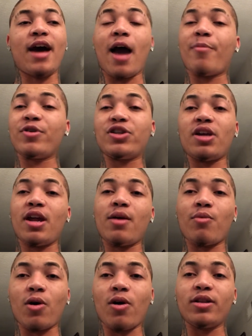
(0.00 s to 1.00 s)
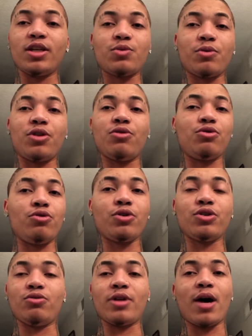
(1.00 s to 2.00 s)
I appreciate it regardless whether you do
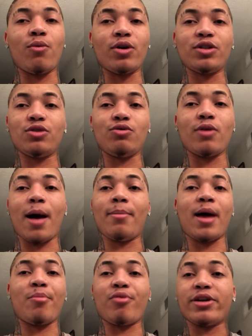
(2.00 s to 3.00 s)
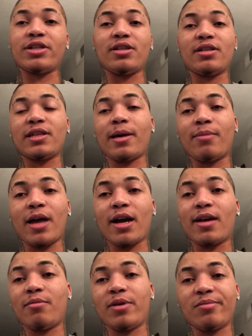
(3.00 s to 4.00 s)
or do not want to. I'm not prejudiced. I'm
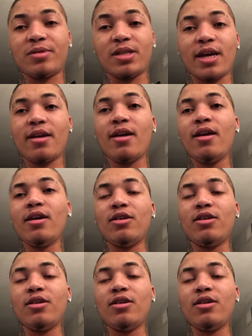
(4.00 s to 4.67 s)
not gonna be upset.